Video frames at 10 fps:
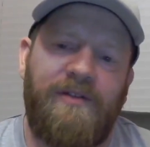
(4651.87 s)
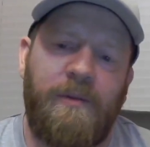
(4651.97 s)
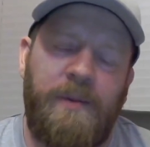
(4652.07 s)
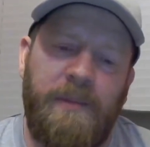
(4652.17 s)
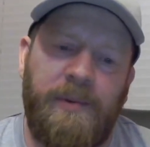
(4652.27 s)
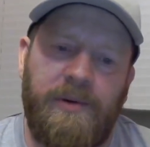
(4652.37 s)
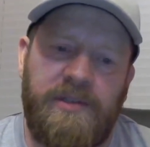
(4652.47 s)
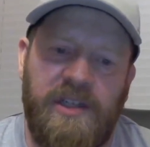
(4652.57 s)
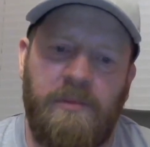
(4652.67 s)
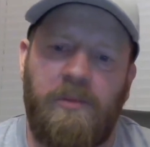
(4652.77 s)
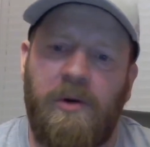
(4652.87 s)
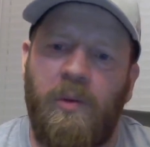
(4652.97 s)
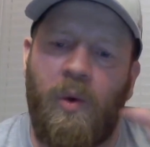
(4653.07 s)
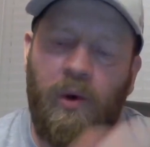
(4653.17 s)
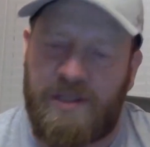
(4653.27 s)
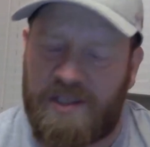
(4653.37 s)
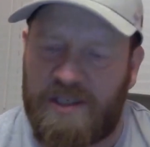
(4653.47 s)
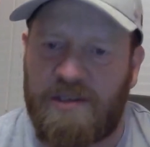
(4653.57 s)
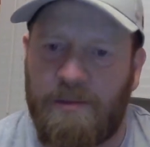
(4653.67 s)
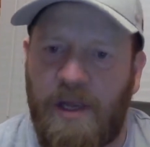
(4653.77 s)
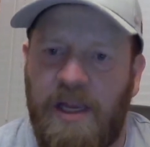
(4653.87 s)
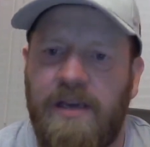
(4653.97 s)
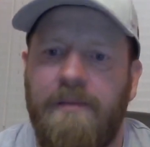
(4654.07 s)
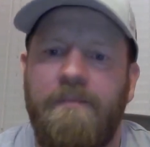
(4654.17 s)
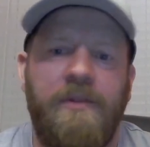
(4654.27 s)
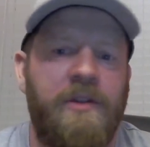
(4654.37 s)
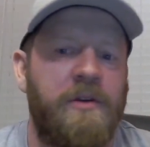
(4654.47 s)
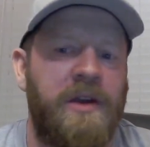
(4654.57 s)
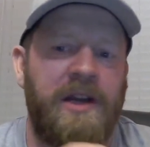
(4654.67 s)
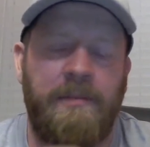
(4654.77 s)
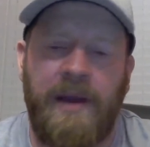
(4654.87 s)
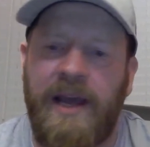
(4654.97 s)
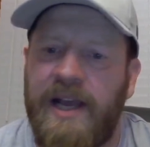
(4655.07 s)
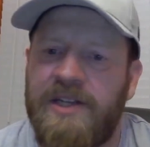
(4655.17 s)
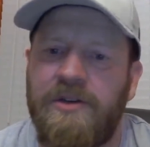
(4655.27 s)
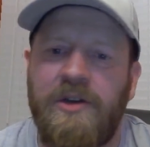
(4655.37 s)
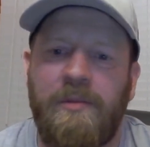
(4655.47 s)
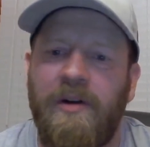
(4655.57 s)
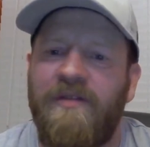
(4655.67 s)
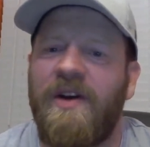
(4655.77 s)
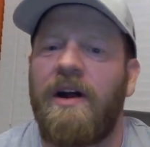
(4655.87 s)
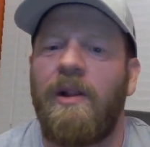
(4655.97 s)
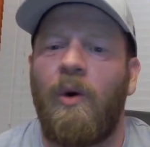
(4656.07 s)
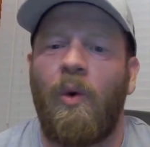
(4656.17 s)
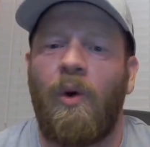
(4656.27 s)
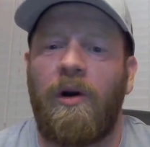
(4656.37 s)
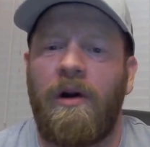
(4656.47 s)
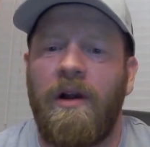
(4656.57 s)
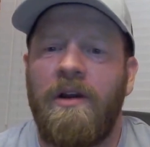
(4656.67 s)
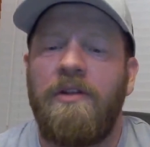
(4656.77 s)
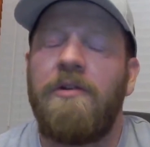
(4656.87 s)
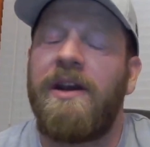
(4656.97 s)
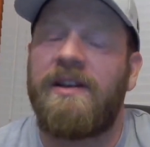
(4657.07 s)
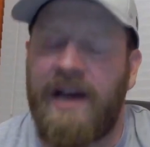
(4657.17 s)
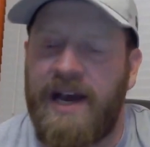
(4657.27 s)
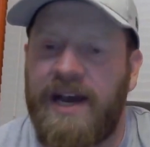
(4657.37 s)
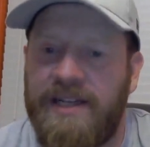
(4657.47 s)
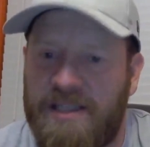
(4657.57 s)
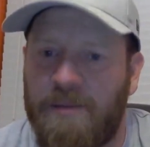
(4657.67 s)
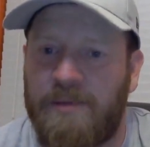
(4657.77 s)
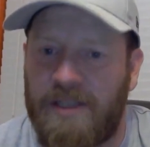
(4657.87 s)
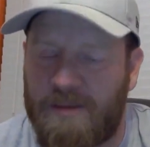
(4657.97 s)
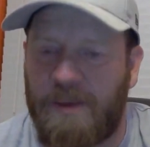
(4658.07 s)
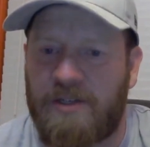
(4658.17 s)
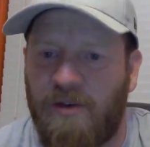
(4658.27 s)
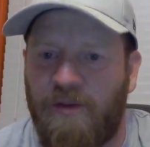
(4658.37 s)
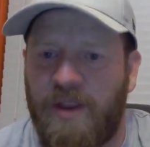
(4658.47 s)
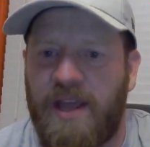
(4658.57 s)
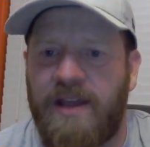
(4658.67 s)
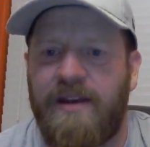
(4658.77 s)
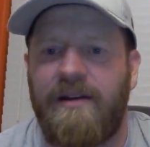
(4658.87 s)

for people, some reward system, like you get a badge on your profile, or you get to hide something special for that.